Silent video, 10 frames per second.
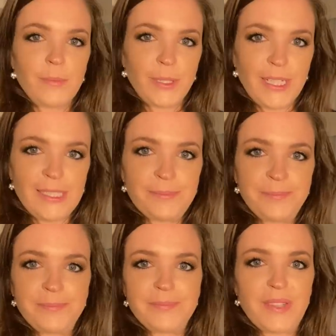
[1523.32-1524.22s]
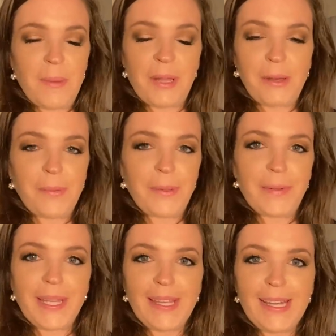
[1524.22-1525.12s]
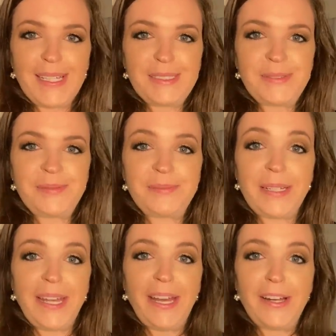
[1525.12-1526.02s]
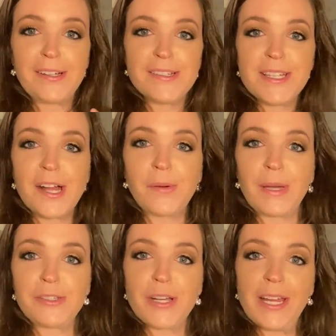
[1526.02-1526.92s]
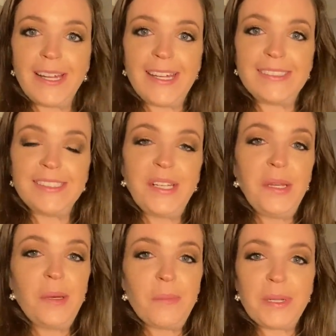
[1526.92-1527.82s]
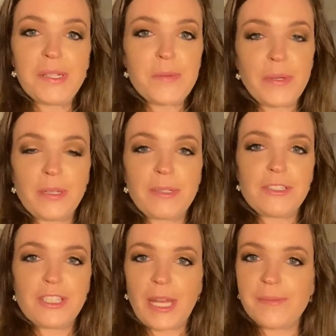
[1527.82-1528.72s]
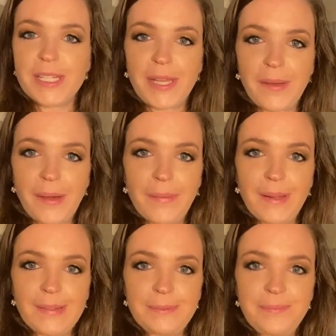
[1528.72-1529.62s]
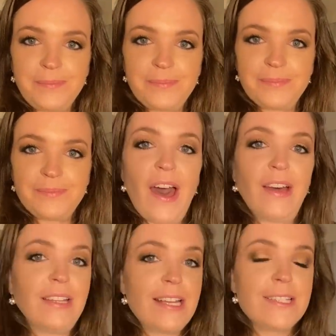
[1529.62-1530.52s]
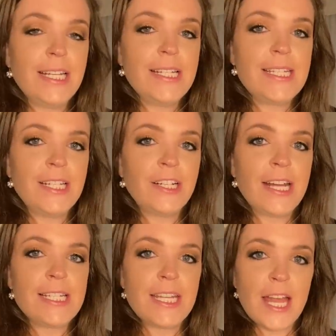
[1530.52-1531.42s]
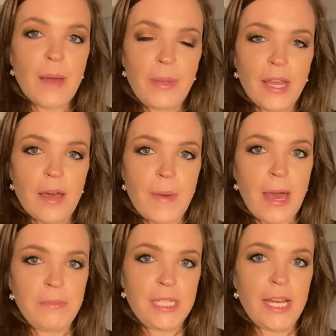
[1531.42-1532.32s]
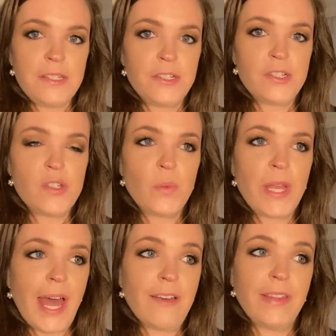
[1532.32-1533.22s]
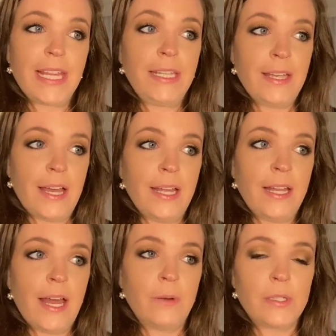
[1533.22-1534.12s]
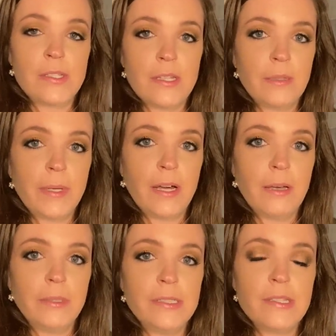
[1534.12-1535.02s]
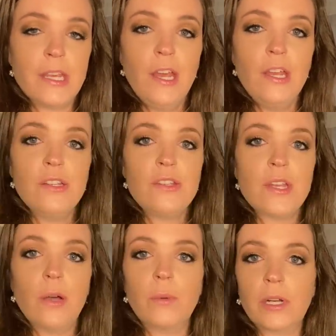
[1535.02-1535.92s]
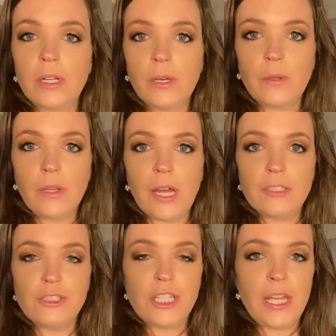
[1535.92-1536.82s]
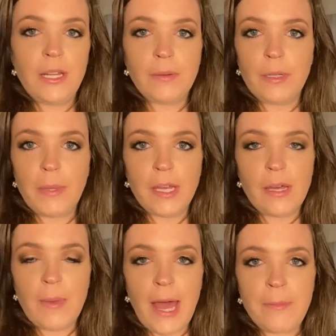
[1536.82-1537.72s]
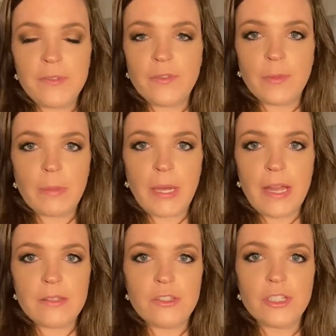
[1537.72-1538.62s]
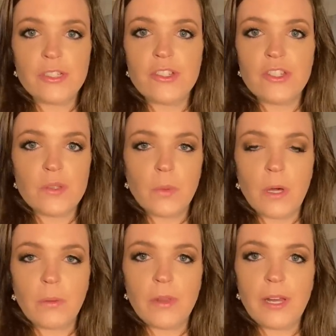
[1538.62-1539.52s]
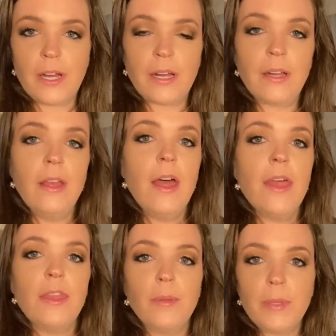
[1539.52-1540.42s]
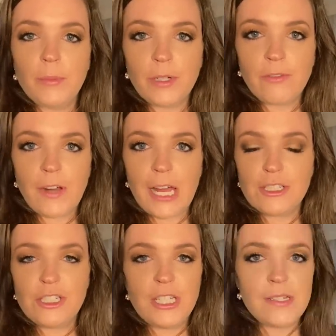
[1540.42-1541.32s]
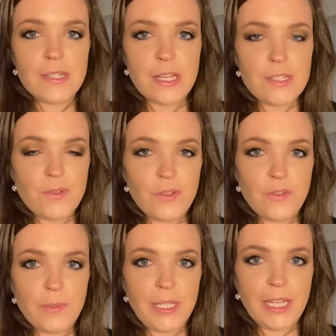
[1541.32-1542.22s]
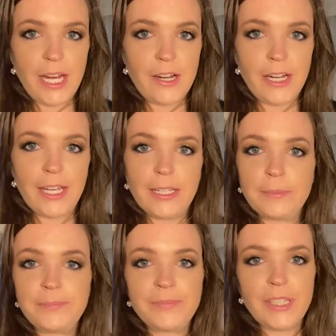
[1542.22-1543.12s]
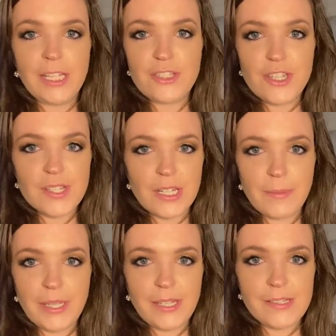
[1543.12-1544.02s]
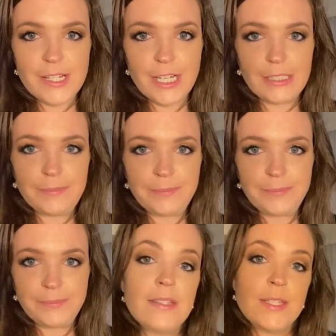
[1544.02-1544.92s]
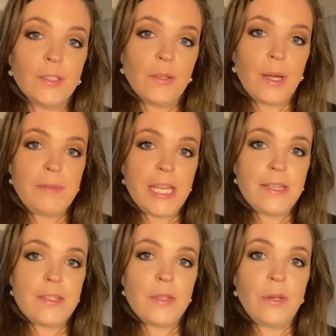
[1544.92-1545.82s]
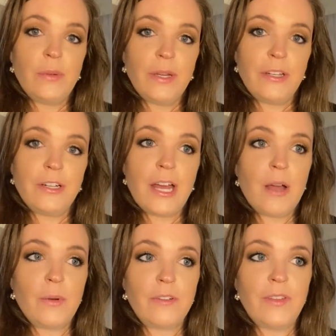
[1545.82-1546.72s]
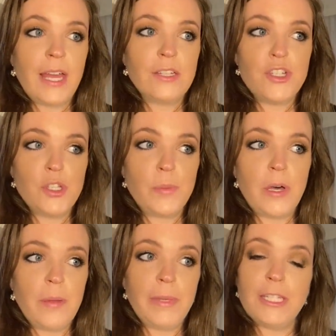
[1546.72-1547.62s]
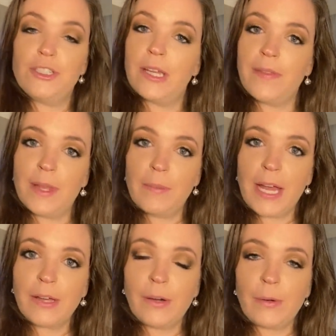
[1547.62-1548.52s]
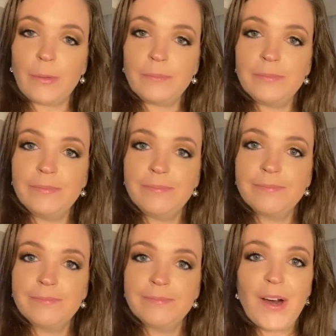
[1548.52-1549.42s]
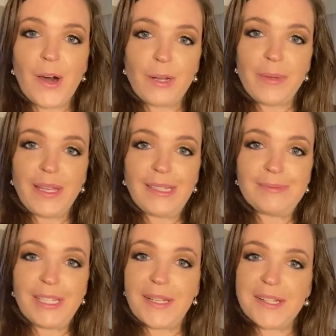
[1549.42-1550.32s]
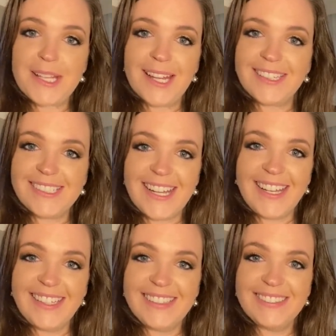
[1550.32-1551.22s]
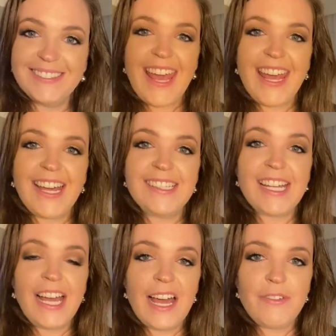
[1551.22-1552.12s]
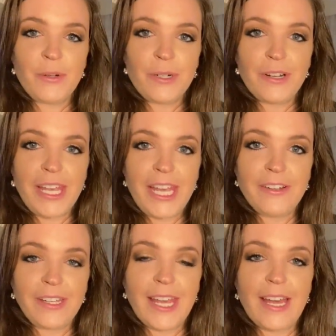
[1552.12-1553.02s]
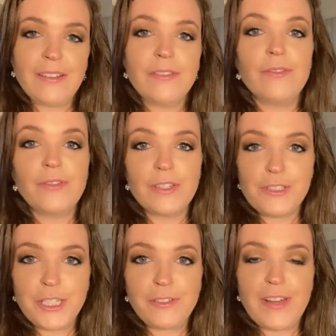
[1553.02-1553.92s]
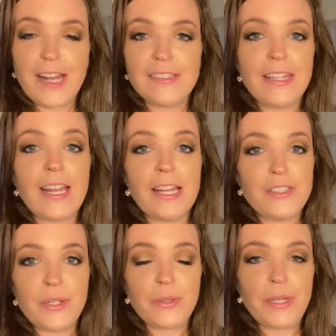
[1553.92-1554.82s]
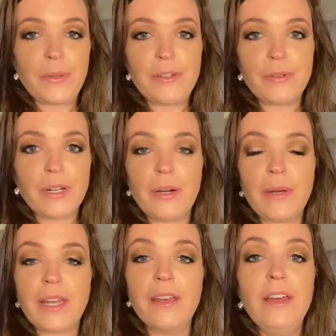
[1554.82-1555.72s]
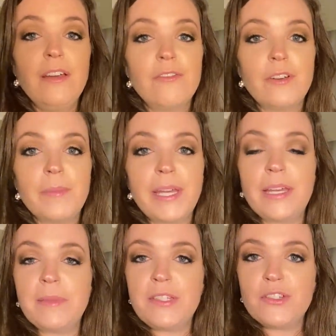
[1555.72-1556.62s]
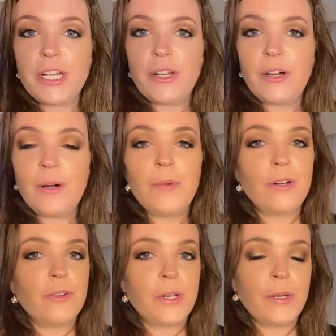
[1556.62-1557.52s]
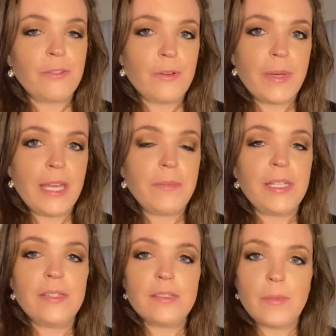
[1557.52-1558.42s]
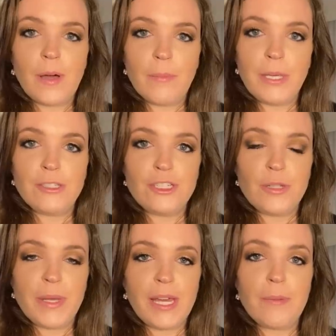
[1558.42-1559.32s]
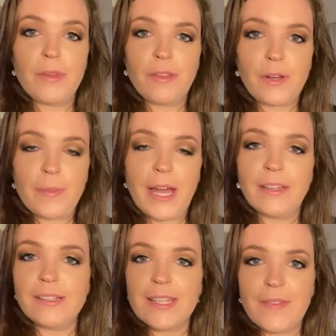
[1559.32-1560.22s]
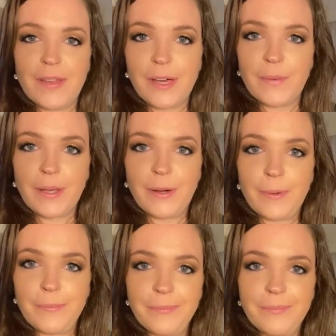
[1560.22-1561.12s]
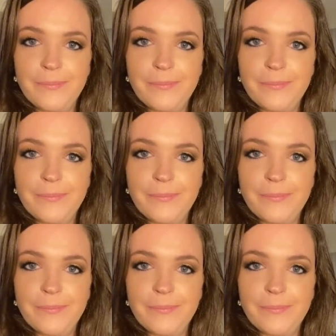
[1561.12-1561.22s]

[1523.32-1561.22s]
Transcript: morning. I'm not quite awake yet. My hair is not quite dry yet, but it's pretty much time to get going. Uh, last night at dinner, I did not pick up appetizers. We have like nine hours in the Bahamas, so we're gonna go to lunch and I'm gonna pick up apps for my passengers just while we're there. They'll be more fresh. It's less food for me to carry in. It's just gonna be easier. Still no updates whether or not we're flying to Palm Beach and then back home. Ought to be an exciting day. And I haven't ordered catering yet for the sheer fact that I don't know if we're going from Miami straight home or if we're going from Miami to Palm Beach to pick up the three pilots and then going home.